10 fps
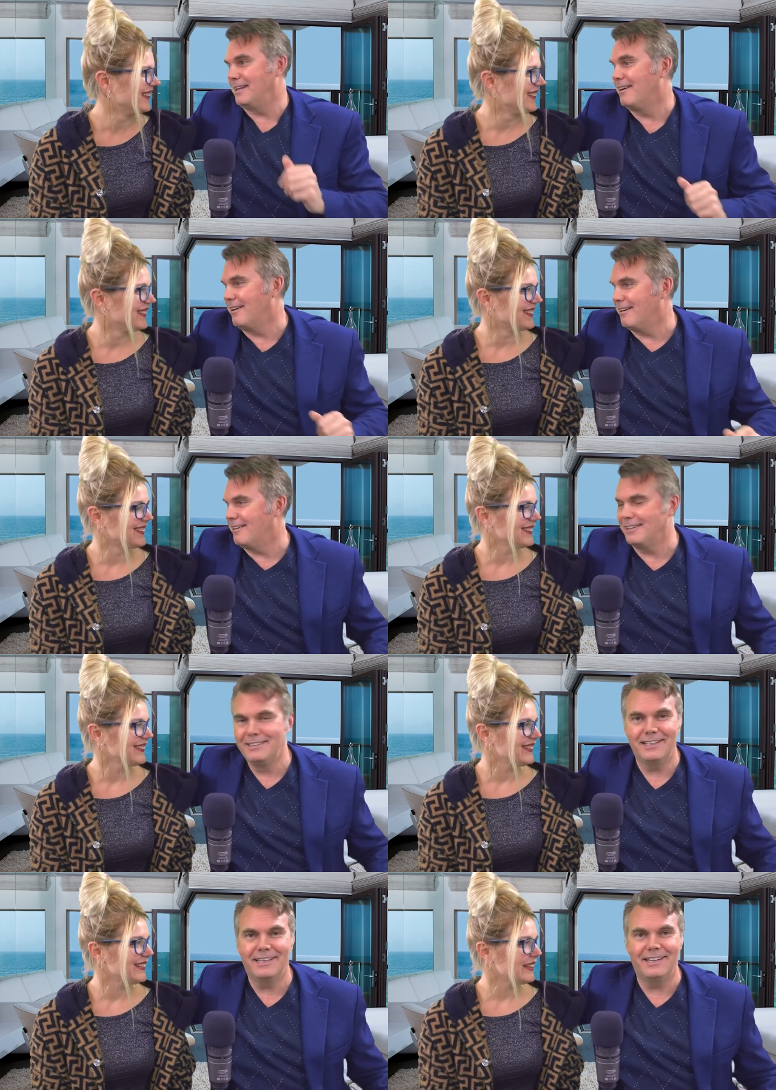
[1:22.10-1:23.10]
Speaker 1: her and
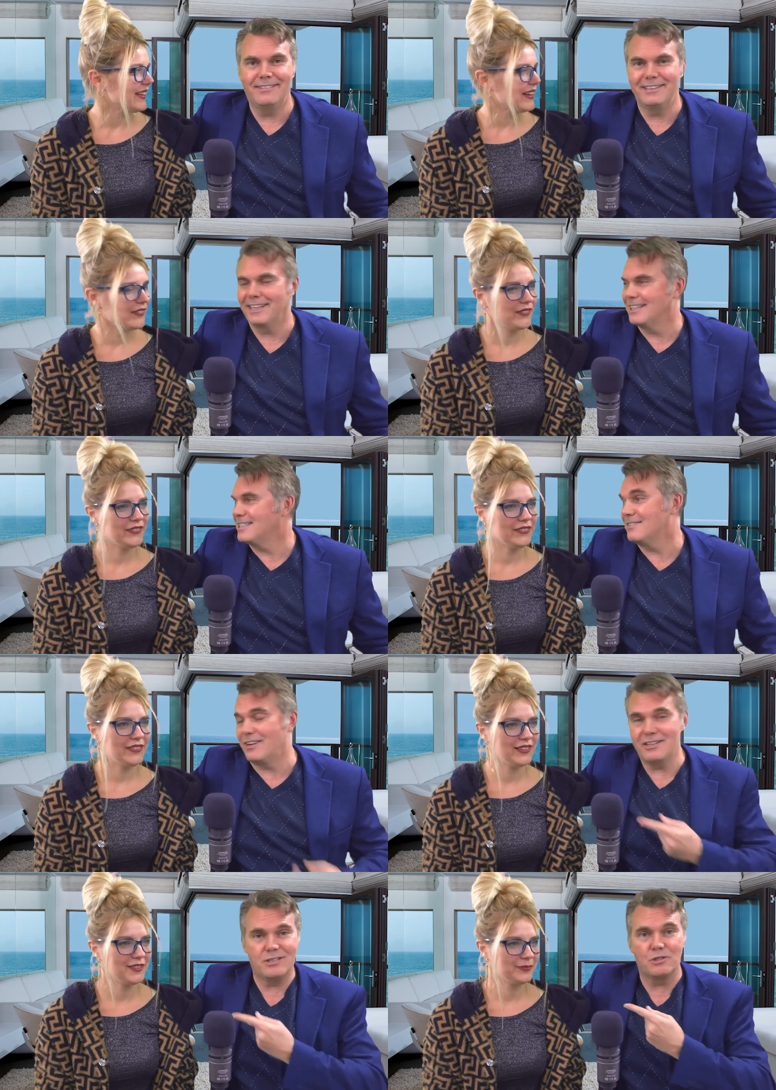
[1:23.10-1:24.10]
everything. She's very
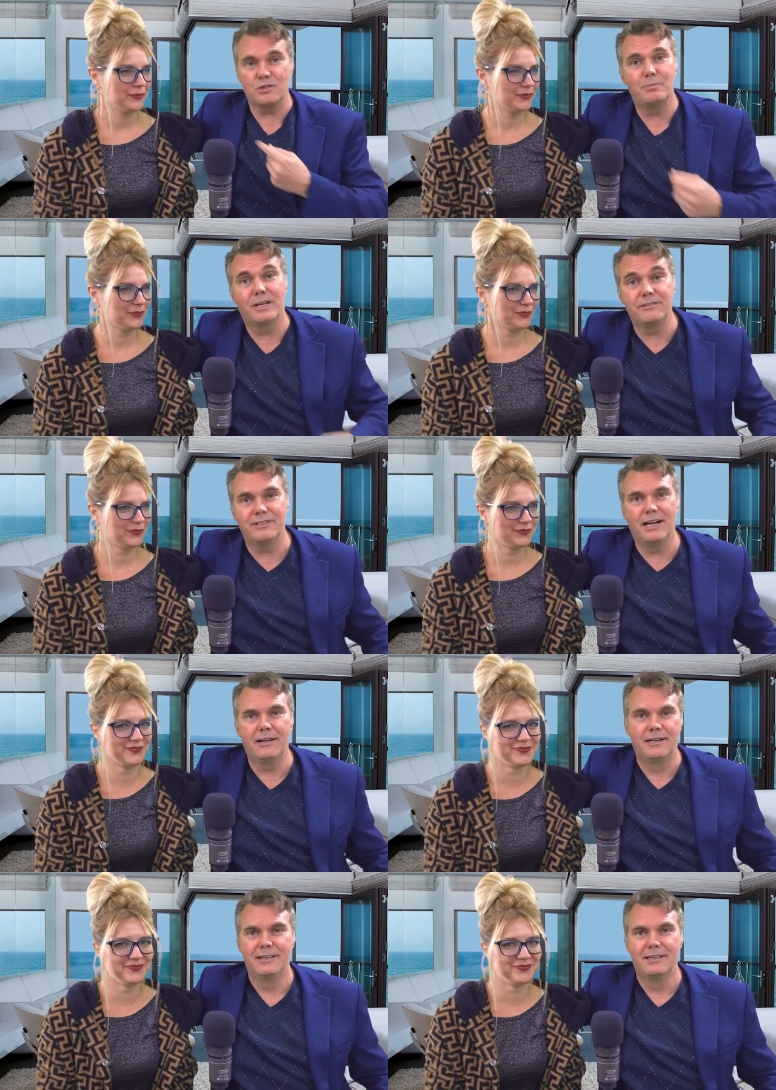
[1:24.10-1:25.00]
social butterfly.